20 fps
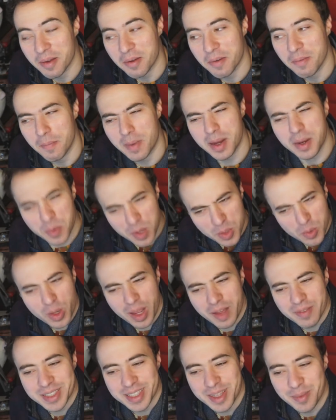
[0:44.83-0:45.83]
But we do
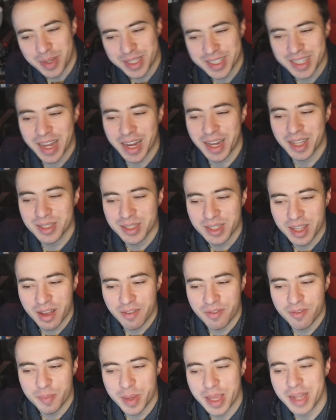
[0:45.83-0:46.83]
have some exciting
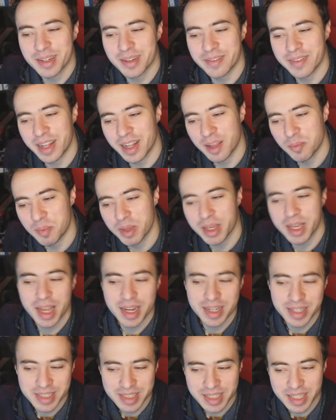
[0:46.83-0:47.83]
stuff being developed
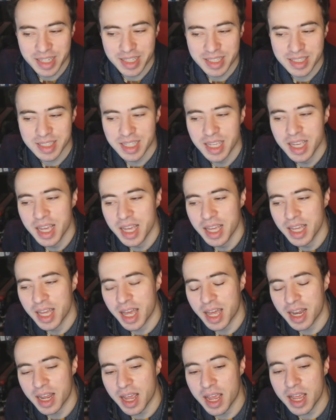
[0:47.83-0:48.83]
behind the scenes,
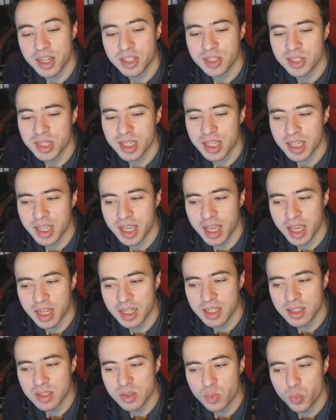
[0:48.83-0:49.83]
and I actually
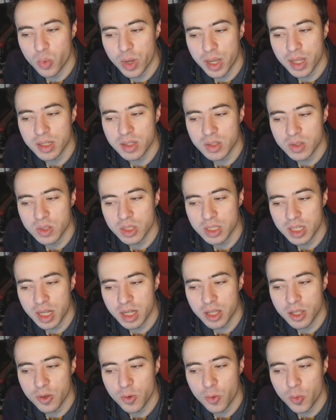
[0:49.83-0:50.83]
can't wait to tell
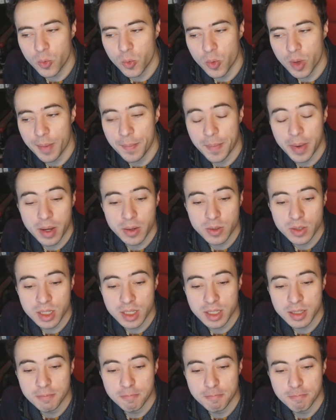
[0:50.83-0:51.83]
you about
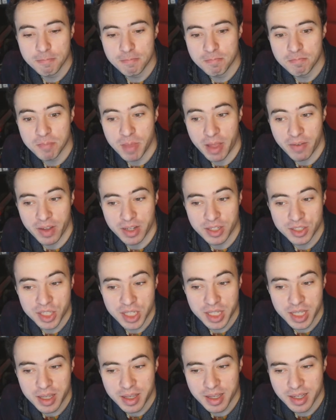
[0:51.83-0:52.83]
it eventually.